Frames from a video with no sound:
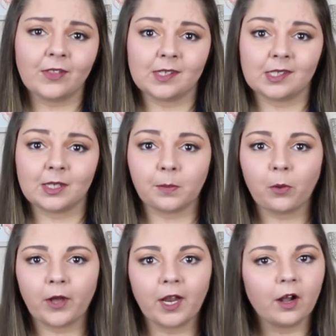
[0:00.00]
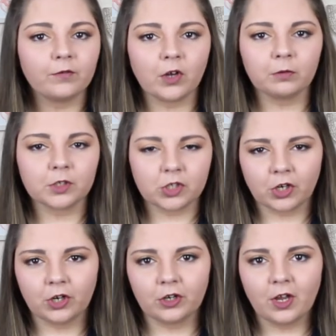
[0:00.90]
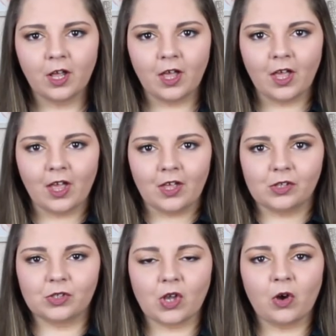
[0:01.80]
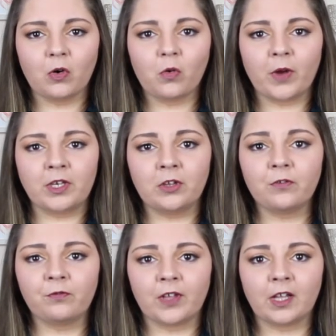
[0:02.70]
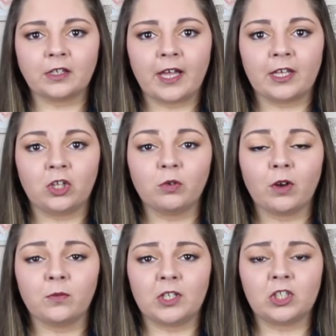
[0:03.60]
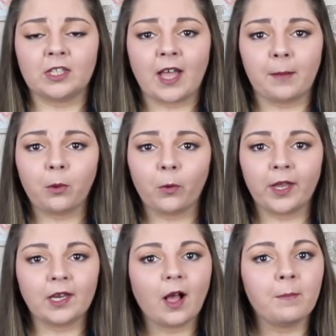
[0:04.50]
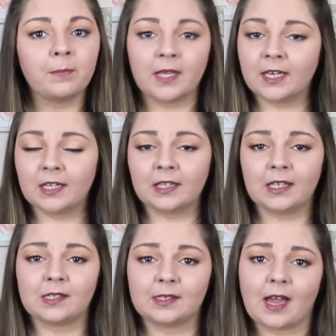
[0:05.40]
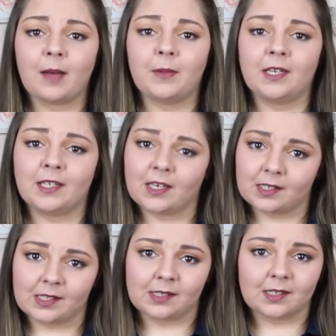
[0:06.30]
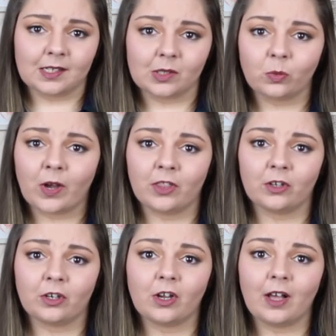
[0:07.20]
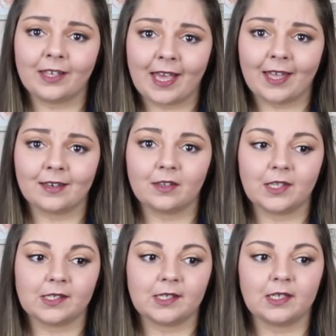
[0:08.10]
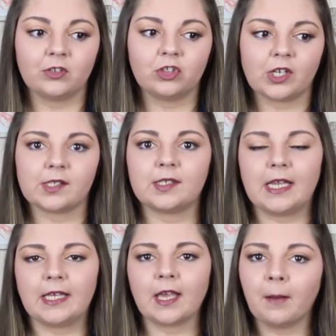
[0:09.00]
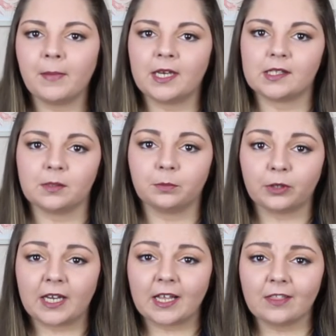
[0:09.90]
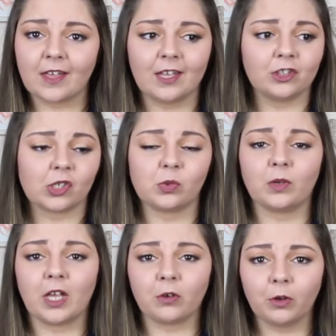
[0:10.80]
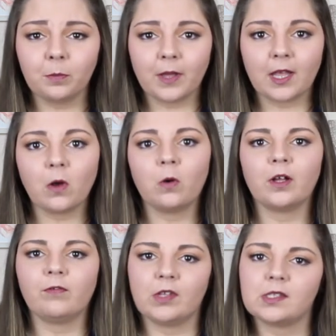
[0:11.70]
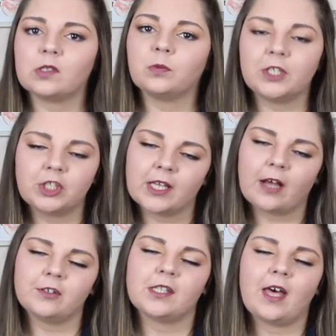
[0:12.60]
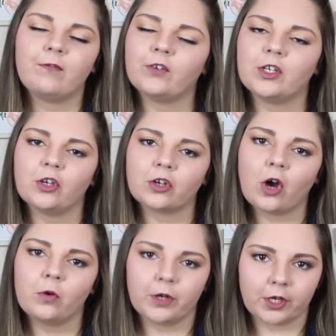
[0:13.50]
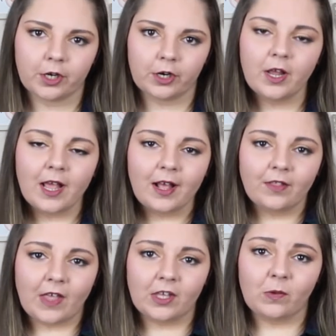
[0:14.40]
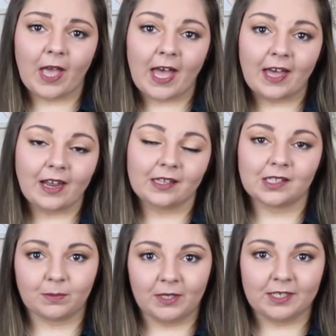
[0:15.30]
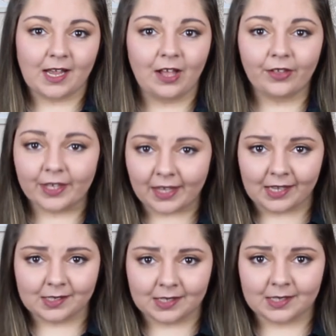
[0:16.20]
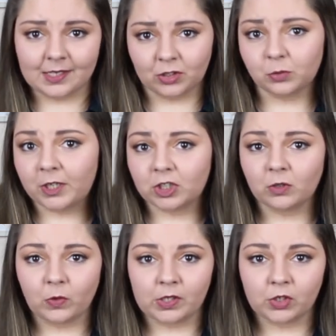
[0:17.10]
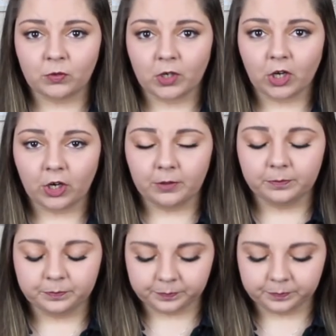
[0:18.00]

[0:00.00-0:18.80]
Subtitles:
This is the point of no return. So when you feel like you are reaching that point, immediately stop and get assistance. Whether, again, this is just taking a minute to breathe and just regrouping, or if this is reaching out to that friend or coworker that you had on speed dial in case this situation was to occur.